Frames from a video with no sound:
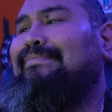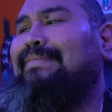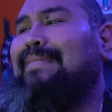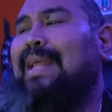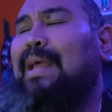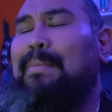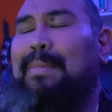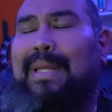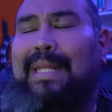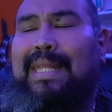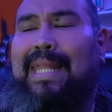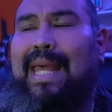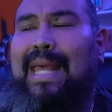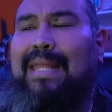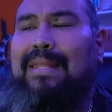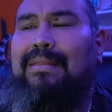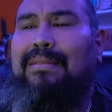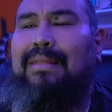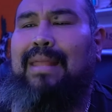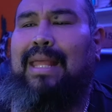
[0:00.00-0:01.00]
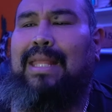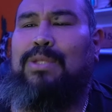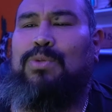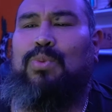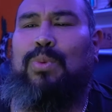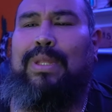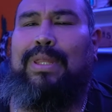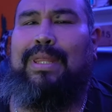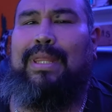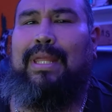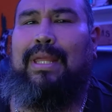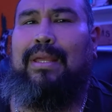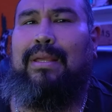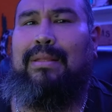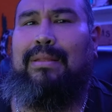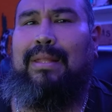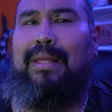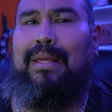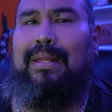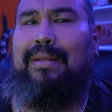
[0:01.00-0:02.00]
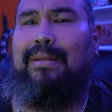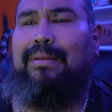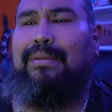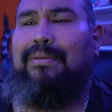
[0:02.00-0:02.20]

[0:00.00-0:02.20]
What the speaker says: I mean, that's one thing that